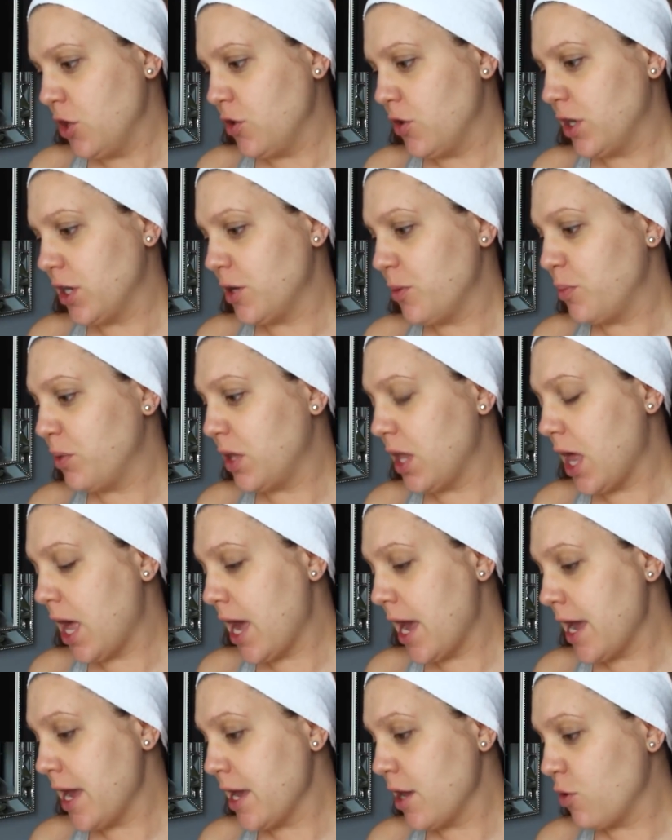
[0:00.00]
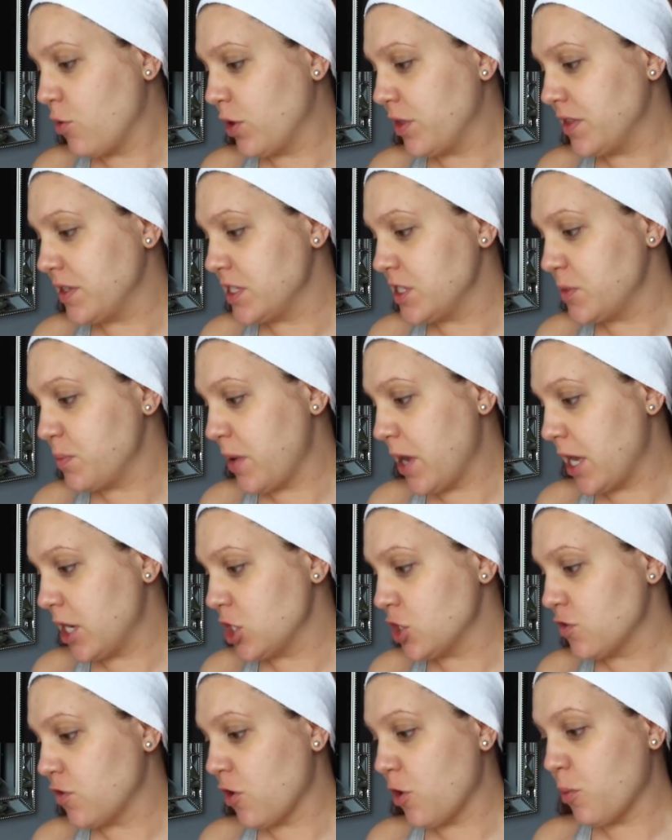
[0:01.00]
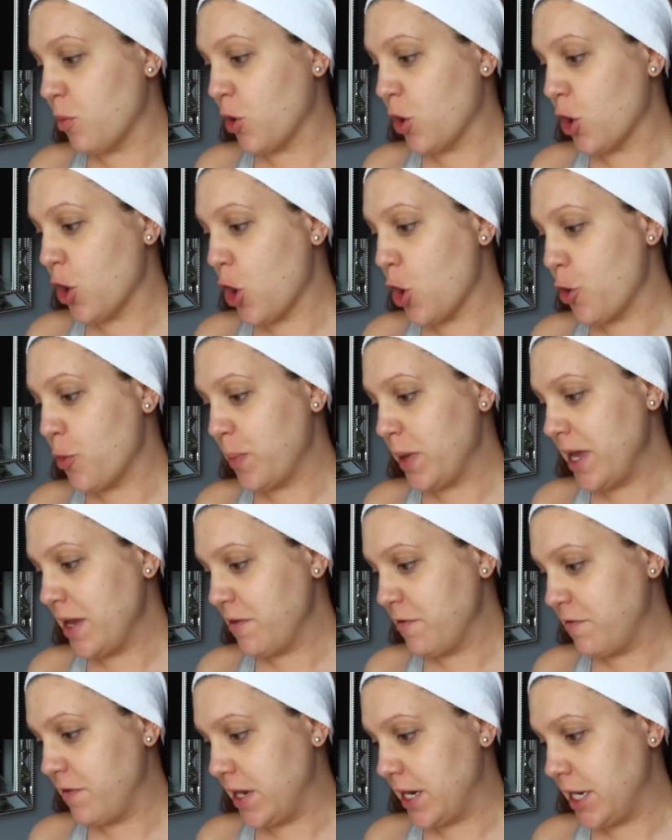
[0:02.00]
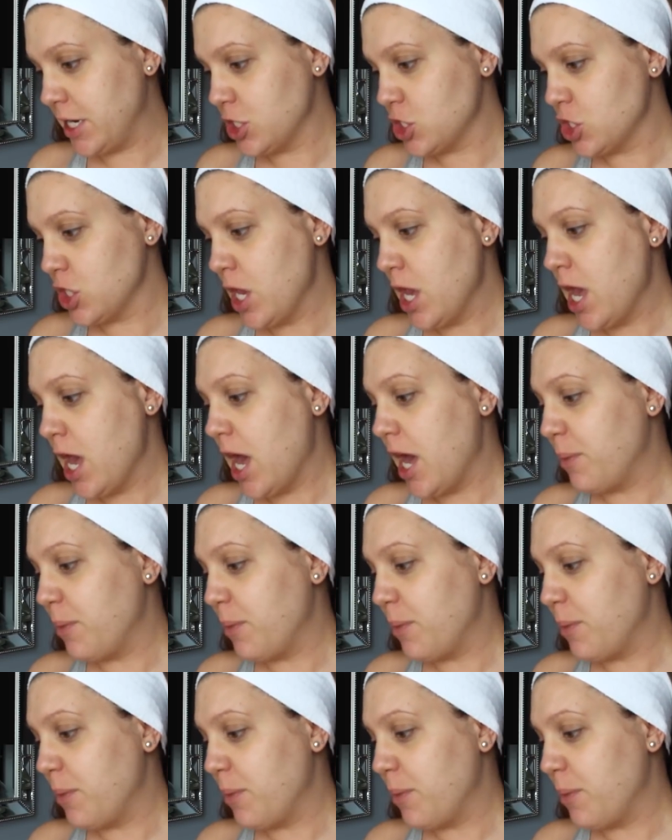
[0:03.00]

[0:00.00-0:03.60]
you can apply with a sponge for a more opaque finish,